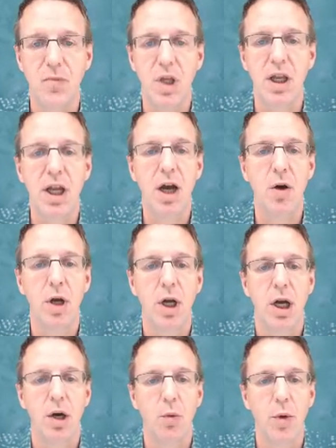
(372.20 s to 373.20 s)
Now,
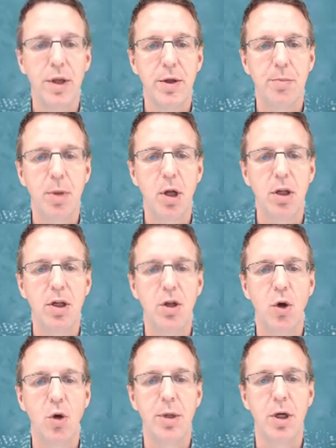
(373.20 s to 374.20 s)
with
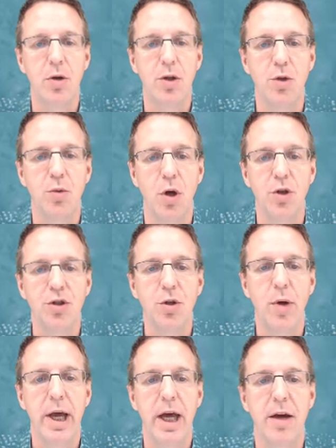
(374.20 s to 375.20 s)
polynomial, you
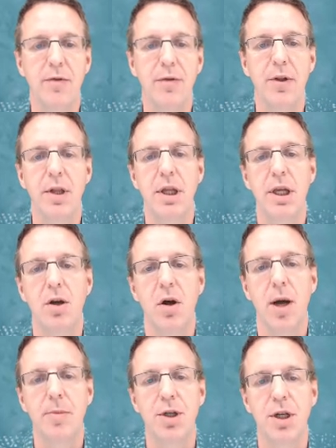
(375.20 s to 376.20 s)
also have the
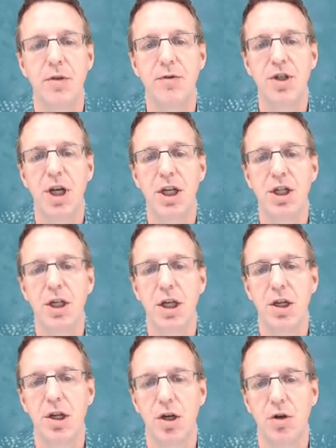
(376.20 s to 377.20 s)
option of changing
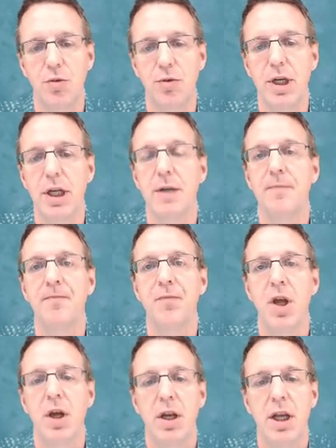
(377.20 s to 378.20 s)
the degree.
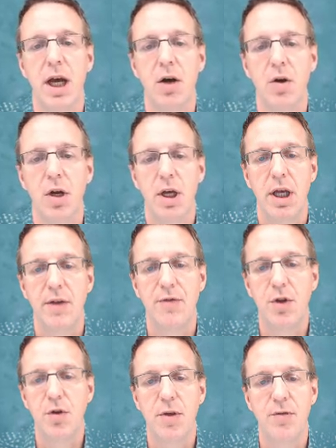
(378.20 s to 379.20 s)
Now,
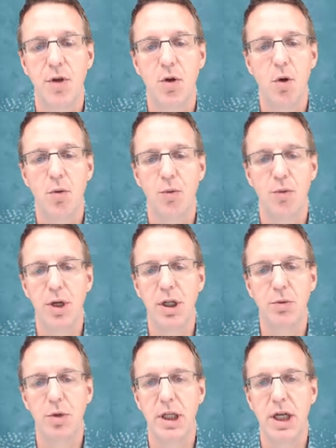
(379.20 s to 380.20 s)
if you go
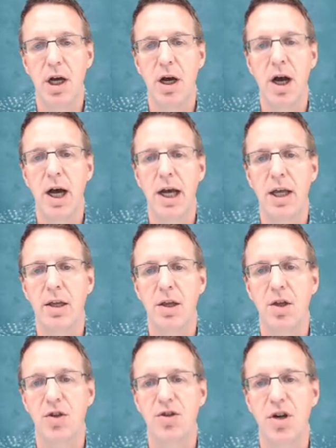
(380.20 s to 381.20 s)
really, really high,
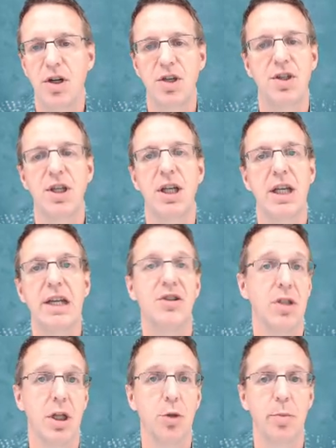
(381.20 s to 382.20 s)
you can start to see it
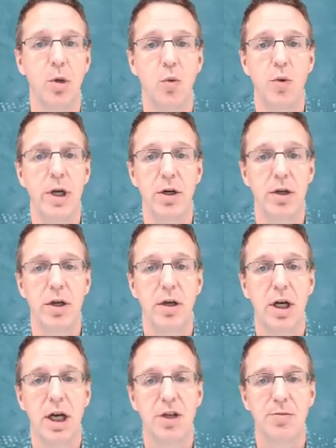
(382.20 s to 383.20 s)
gets a little bit weird,
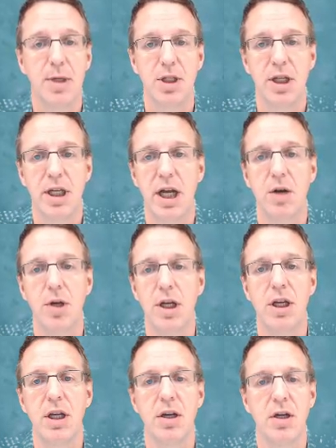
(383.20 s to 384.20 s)
especially down in
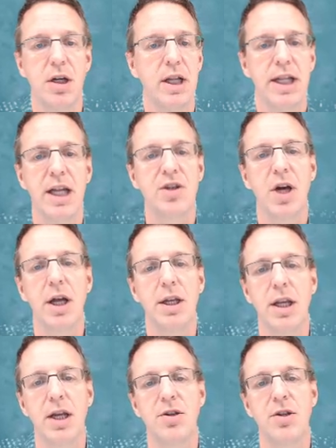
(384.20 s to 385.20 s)
here. That's
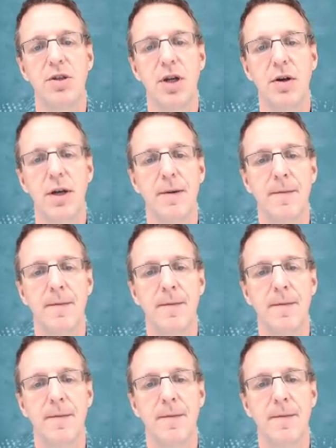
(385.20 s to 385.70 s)
unnecessary.